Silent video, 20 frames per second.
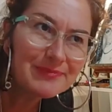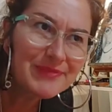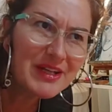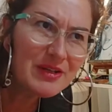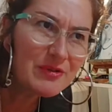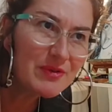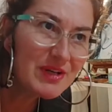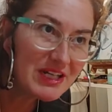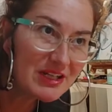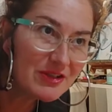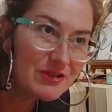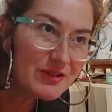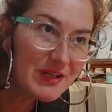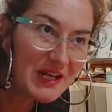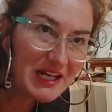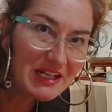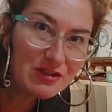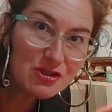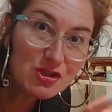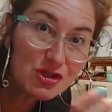really you get
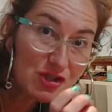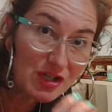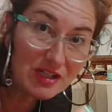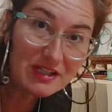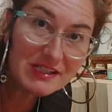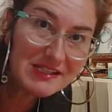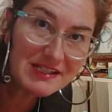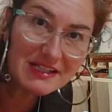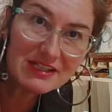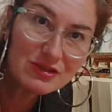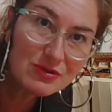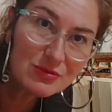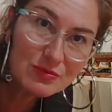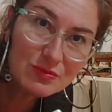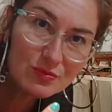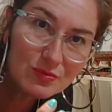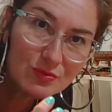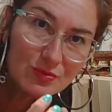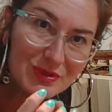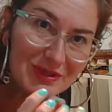shots that you
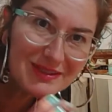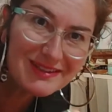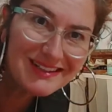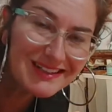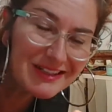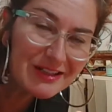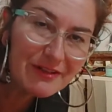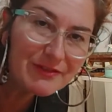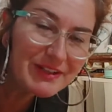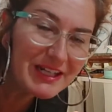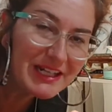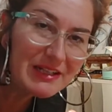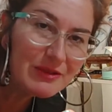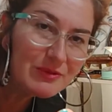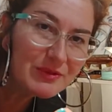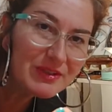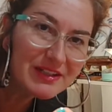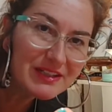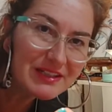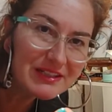wouldn't think of getting with
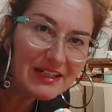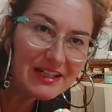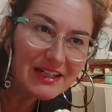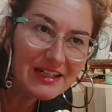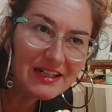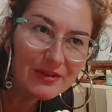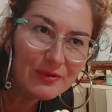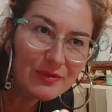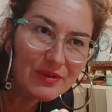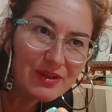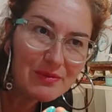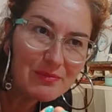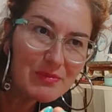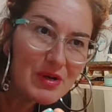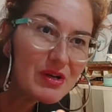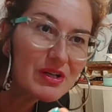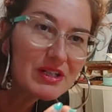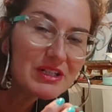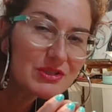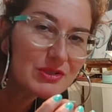a
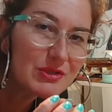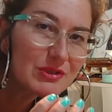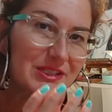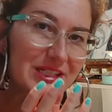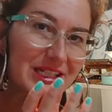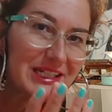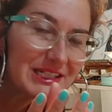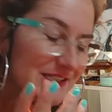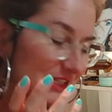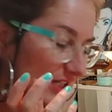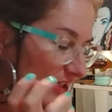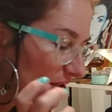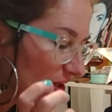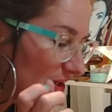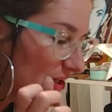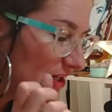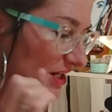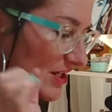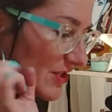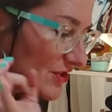mirrorless or DSLR.
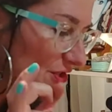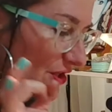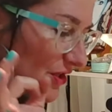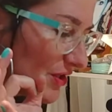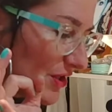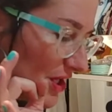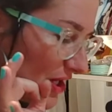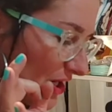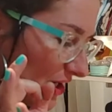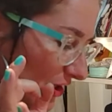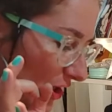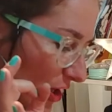So GoPro